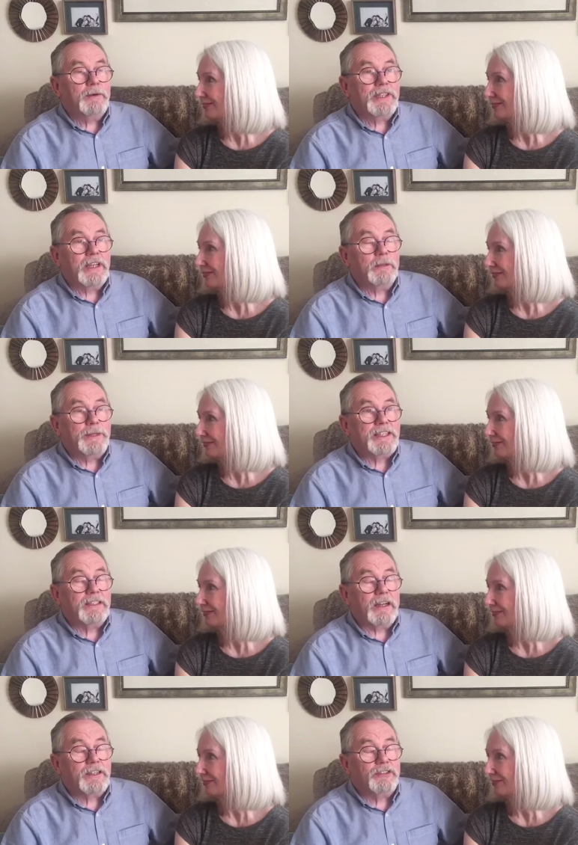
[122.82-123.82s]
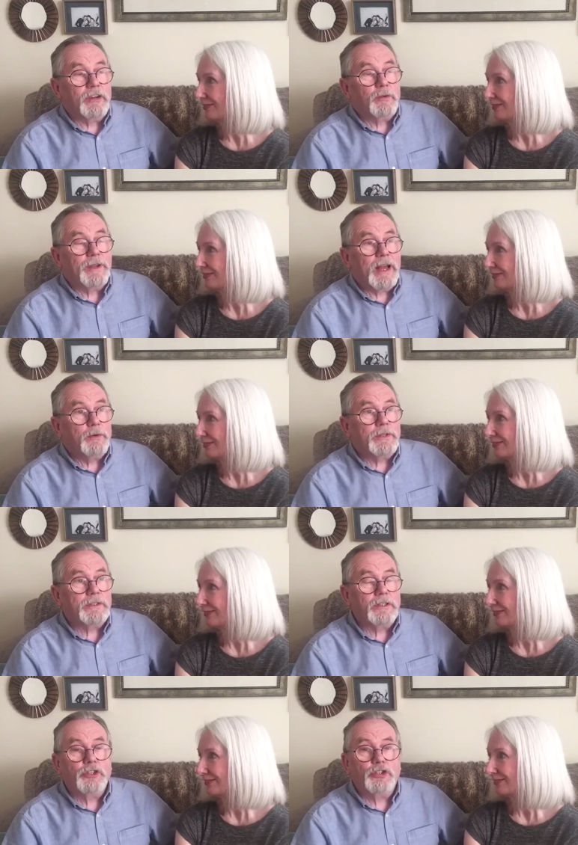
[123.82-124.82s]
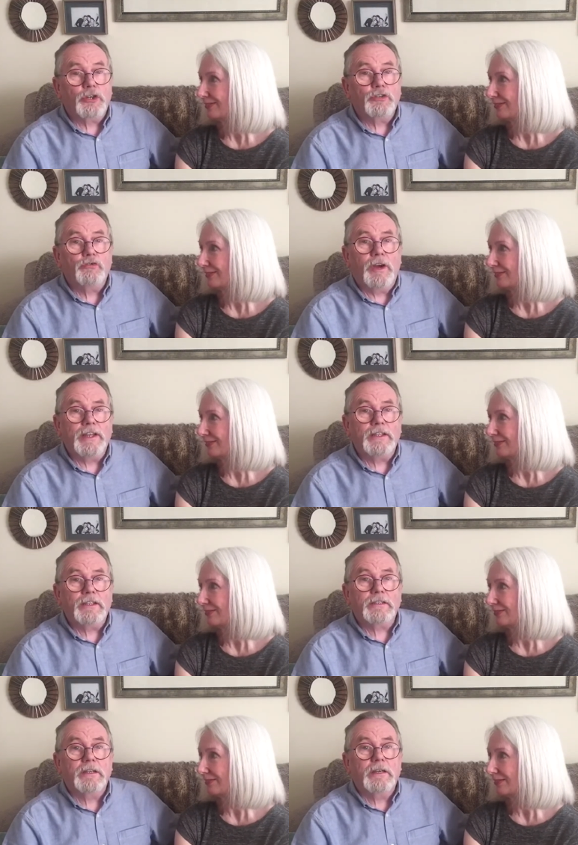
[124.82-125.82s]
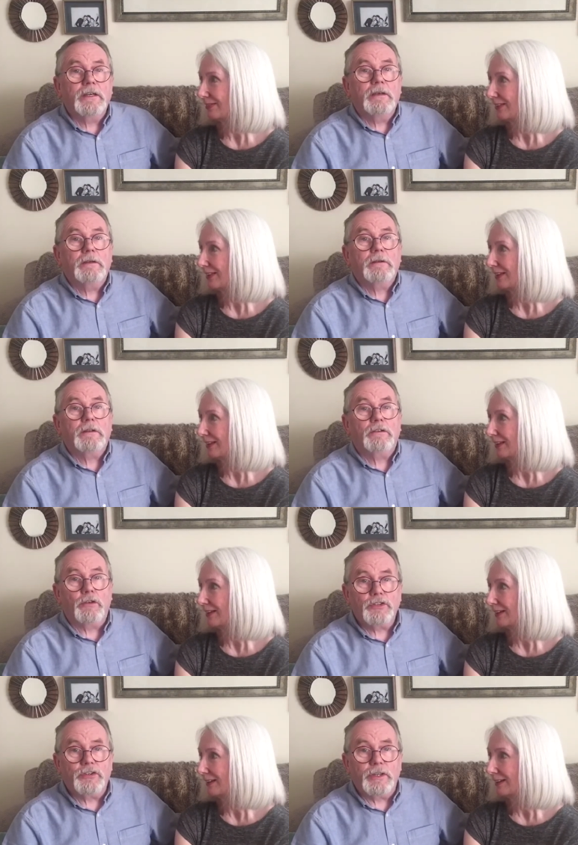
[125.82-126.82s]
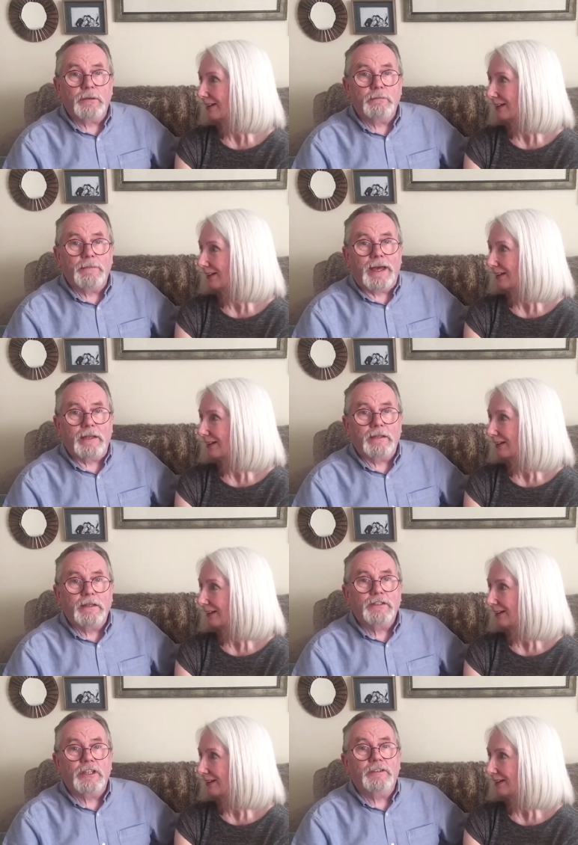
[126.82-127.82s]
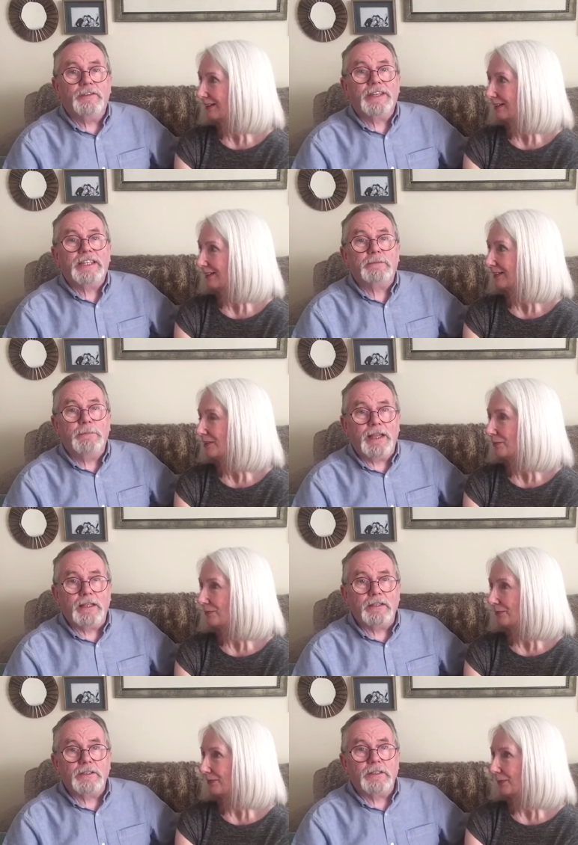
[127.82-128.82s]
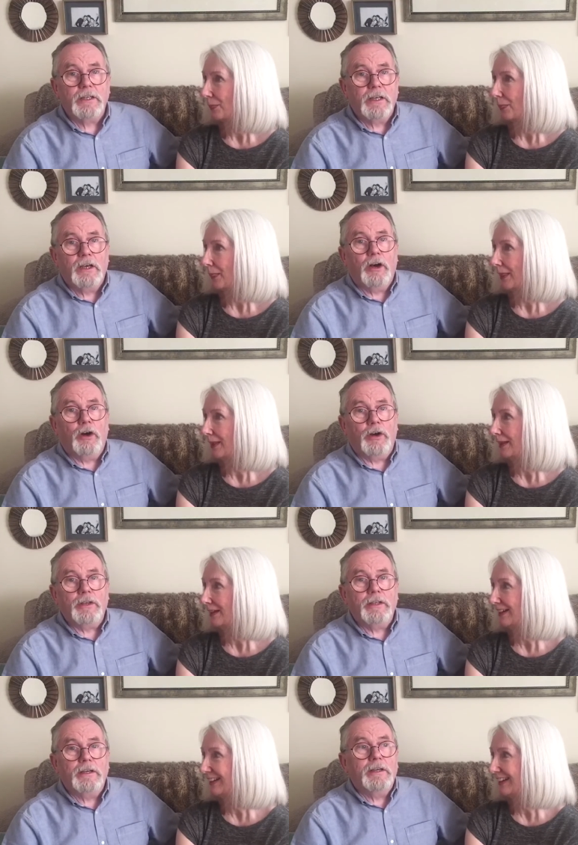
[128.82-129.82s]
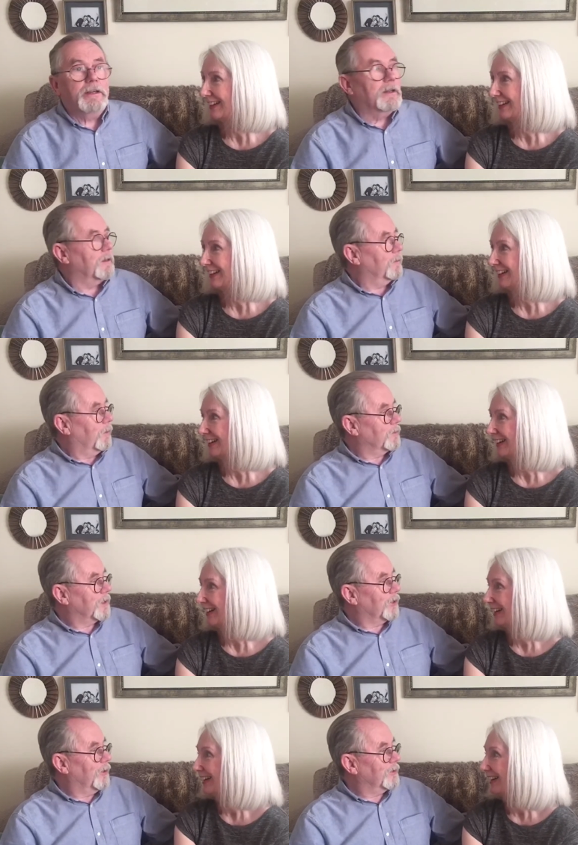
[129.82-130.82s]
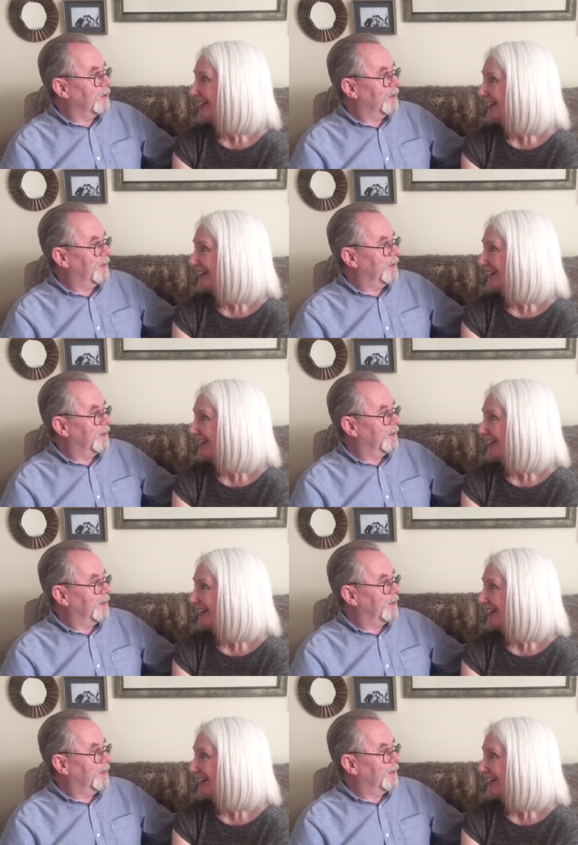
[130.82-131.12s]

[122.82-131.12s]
Speaker 1: was a little bit starstruck when I was Shaun Ryder's grocery man delivering his melons on, what was it called?